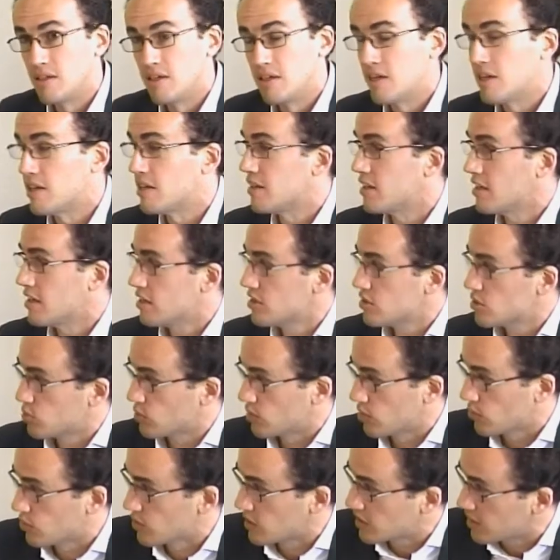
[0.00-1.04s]
And that is
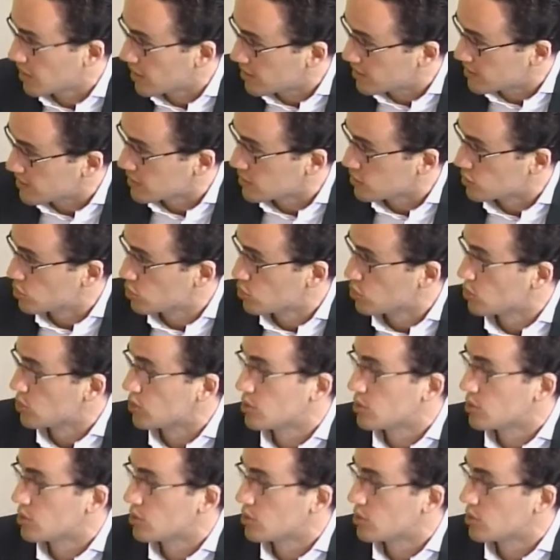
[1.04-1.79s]
when we get into